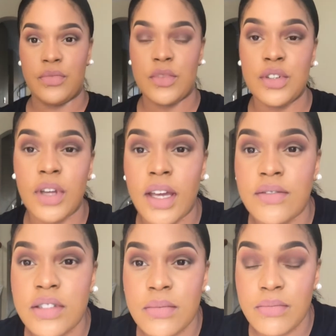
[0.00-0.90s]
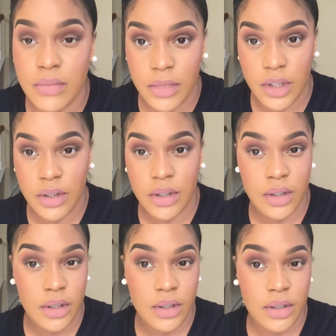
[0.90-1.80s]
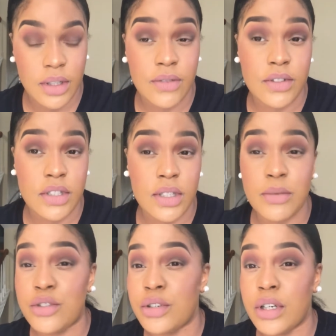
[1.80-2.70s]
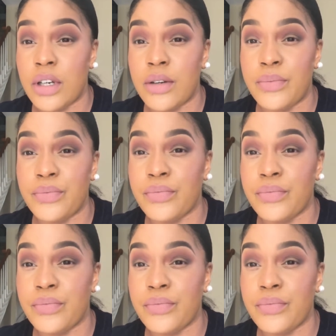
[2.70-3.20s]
So you have some even symmetry here.